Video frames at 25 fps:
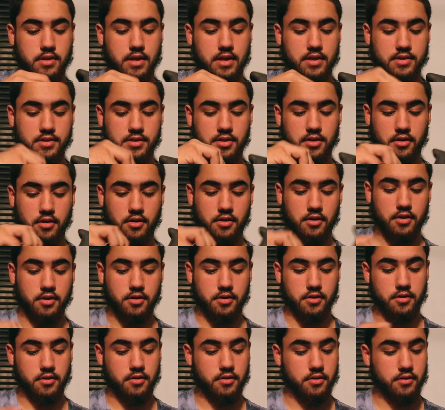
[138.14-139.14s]
That is the
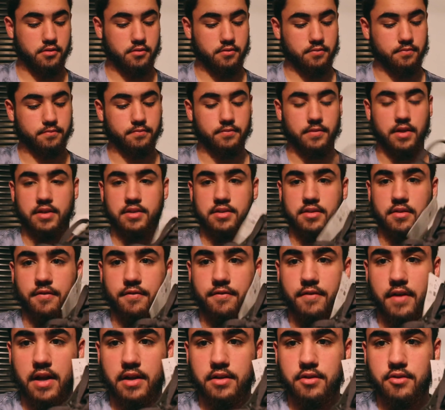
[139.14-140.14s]

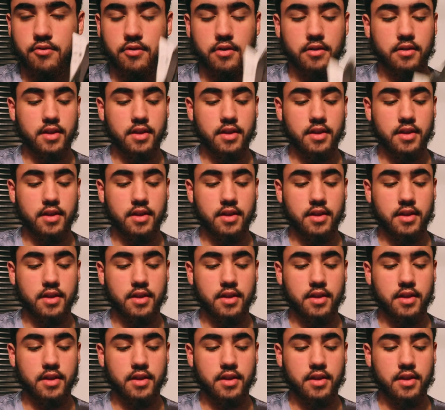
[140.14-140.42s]
factory